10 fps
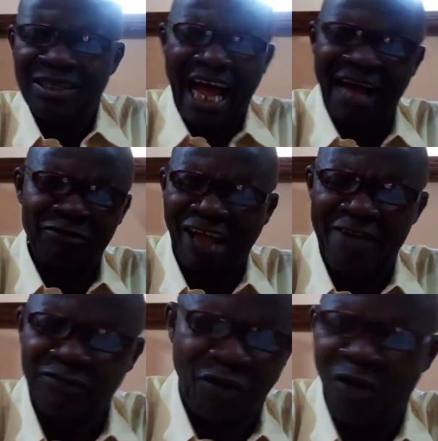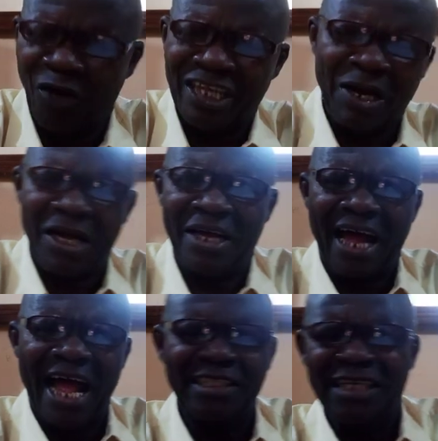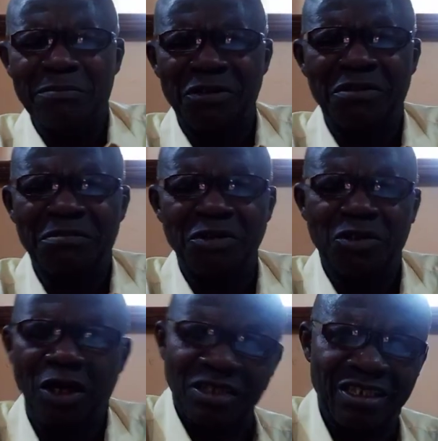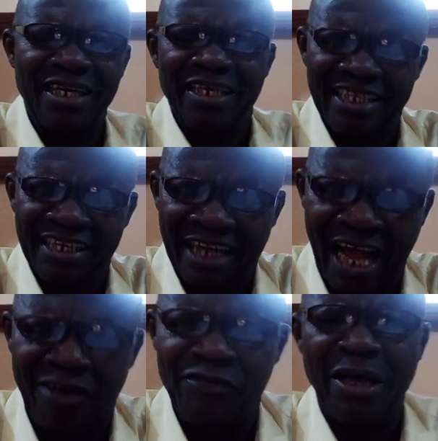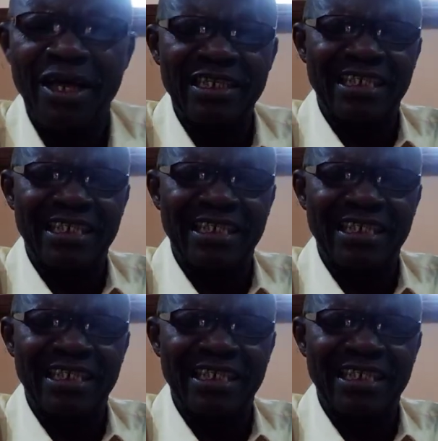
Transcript: have time for other items. Just the noun.